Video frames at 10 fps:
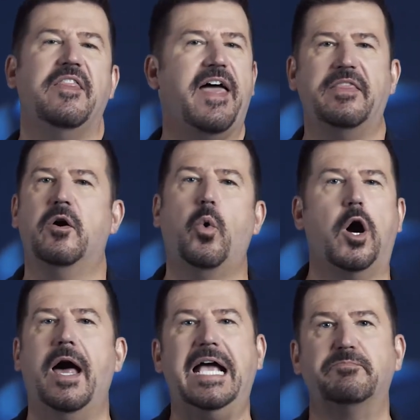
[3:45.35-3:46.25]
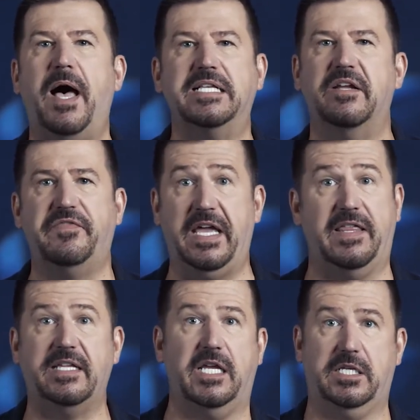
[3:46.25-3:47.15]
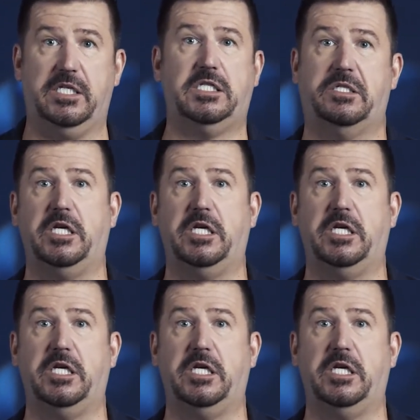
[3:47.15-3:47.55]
That the world has positive thinking. They think just,